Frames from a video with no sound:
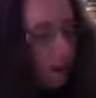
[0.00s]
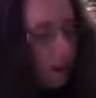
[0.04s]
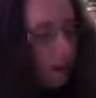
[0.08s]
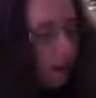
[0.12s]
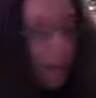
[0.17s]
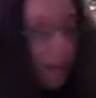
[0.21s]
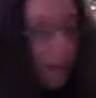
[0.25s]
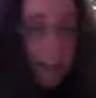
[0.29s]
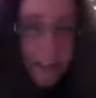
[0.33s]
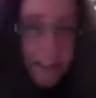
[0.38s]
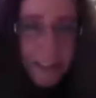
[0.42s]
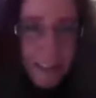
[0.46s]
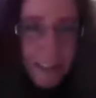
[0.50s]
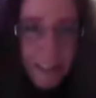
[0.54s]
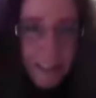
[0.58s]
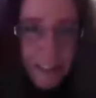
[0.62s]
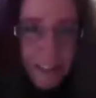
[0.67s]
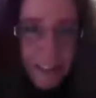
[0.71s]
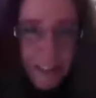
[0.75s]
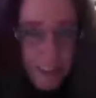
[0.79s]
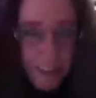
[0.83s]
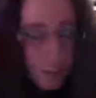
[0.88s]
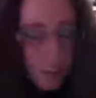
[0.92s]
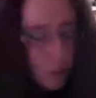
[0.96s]
And he
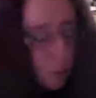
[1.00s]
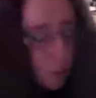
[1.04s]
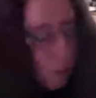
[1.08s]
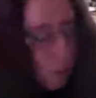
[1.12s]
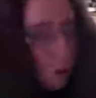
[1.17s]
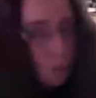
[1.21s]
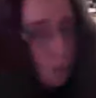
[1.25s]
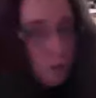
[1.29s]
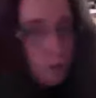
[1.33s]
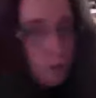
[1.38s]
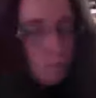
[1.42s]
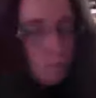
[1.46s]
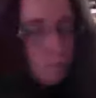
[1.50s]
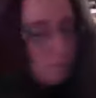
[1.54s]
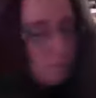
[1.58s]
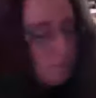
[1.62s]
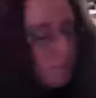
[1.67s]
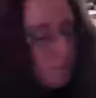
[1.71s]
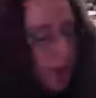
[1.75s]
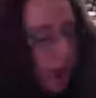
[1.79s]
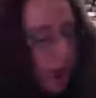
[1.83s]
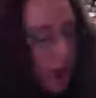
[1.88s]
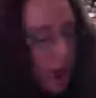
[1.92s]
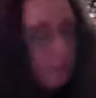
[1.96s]
says this, quote,
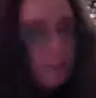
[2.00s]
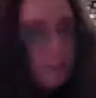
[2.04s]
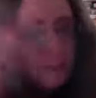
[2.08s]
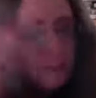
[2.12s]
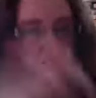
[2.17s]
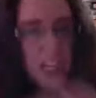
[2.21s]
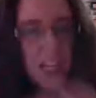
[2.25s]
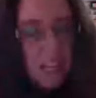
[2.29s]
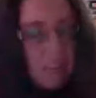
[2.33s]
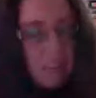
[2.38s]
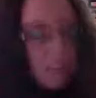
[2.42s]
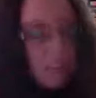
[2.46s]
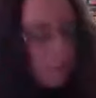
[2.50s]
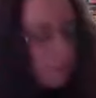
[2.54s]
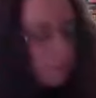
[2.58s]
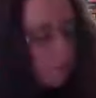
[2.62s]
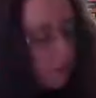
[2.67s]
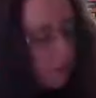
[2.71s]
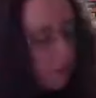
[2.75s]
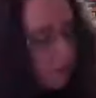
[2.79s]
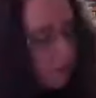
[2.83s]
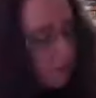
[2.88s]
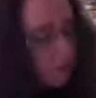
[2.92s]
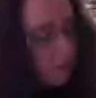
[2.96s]
I am sick of it,
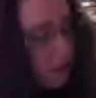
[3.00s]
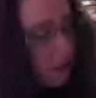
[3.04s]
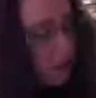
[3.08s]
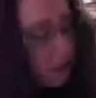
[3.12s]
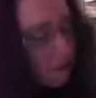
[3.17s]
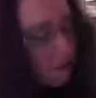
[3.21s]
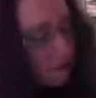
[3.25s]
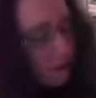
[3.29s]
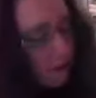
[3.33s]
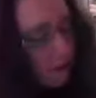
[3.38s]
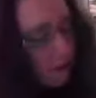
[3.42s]
he says,